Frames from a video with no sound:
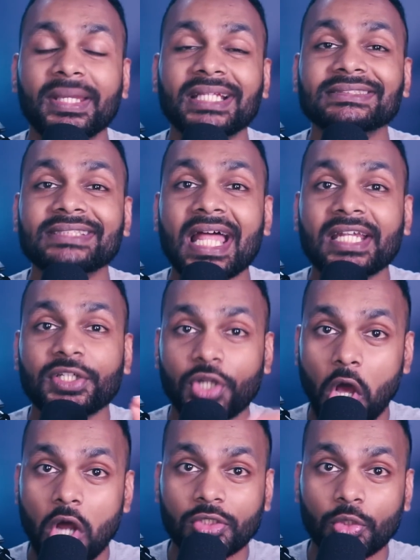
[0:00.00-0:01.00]
because that
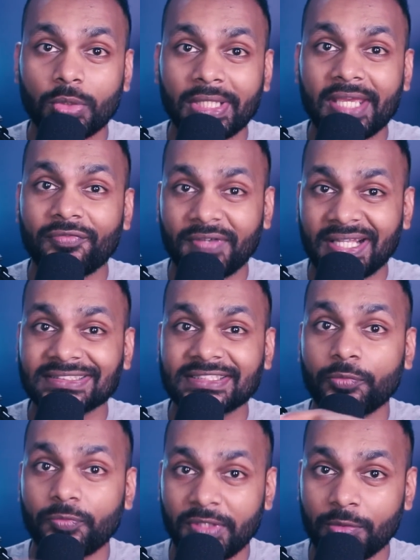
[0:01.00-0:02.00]
not only affects
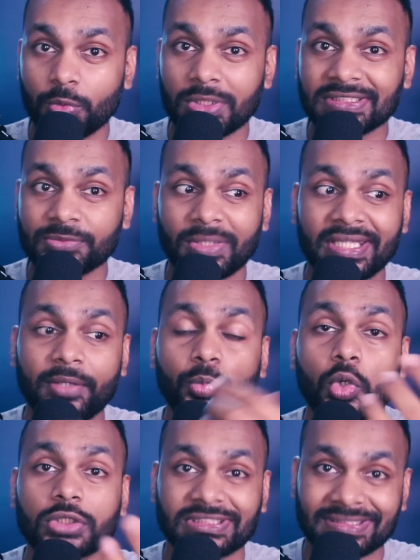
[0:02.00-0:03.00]
the viewers when they
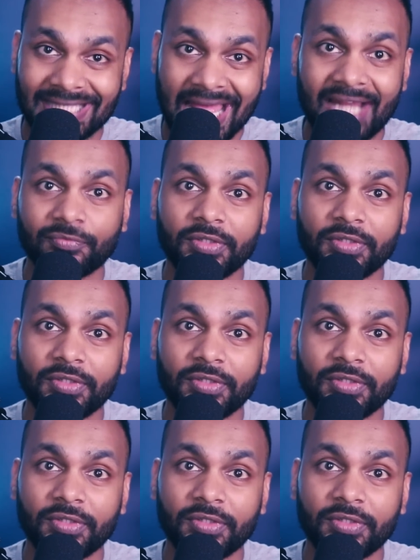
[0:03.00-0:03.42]
watch that